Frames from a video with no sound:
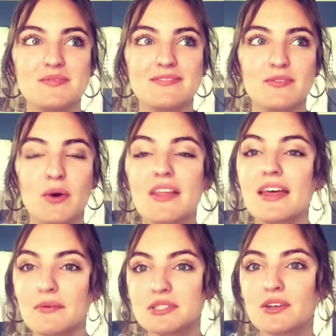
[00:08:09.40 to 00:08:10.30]
while
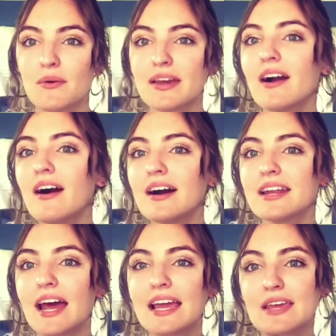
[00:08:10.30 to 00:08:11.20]
that was going on,
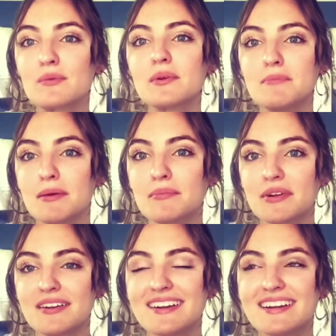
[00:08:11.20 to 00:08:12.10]
I can
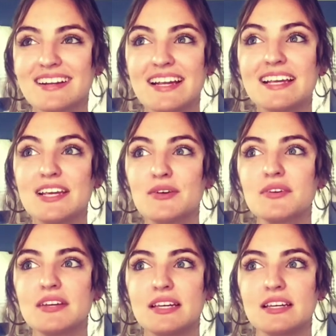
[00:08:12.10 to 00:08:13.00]
remember
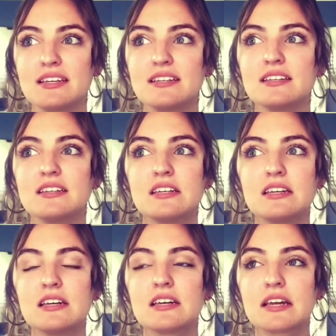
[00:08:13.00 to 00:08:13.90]
hearing
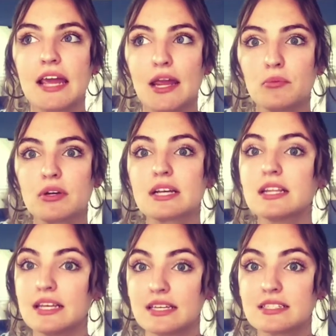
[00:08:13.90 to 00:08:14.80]
camera
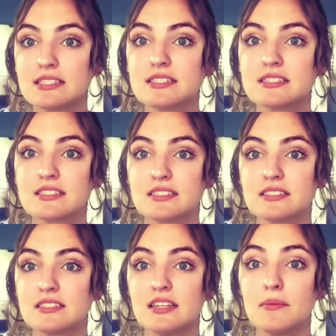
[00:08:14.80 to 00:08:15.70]
clicks
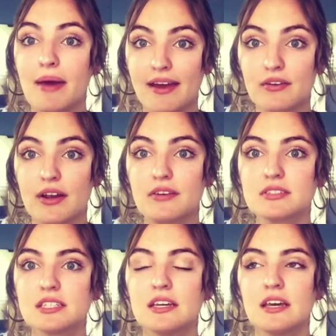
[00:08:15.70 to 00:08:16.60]
in the
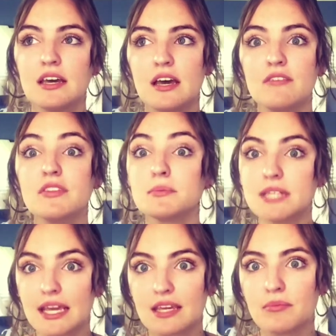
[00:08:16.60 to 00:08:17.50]
background of them
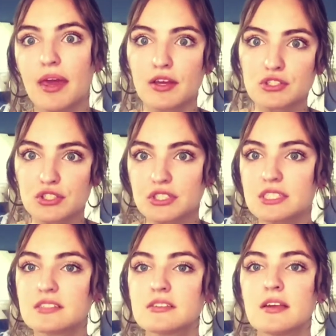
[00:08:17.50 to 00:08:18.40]
taking
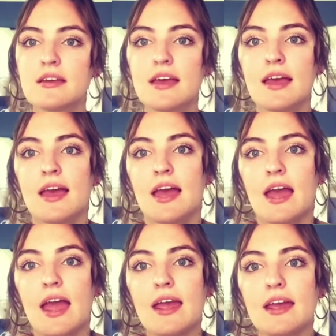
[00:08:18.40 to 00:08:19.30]
pictures.
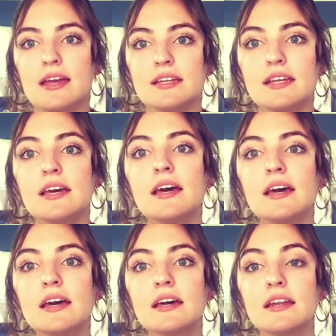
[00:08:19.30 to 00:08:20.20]
And
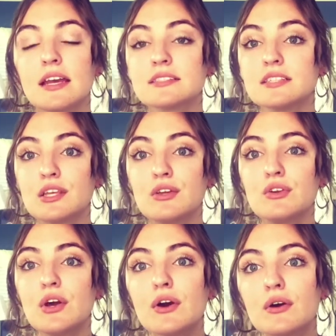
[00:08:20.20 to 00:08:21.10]
next thing you
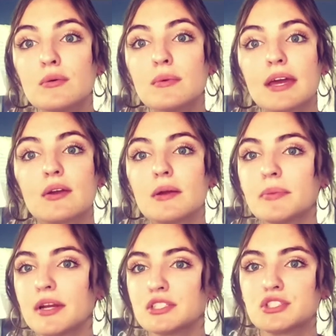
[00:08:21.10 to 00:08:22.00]
know, my
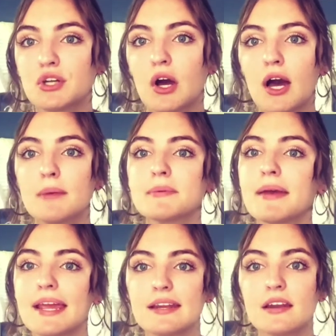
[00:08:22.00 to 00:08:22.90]
grandparents show up and my
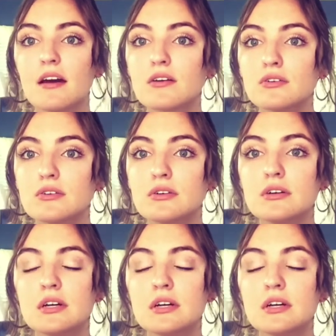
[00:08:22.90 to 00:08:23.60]
aunt and uncle,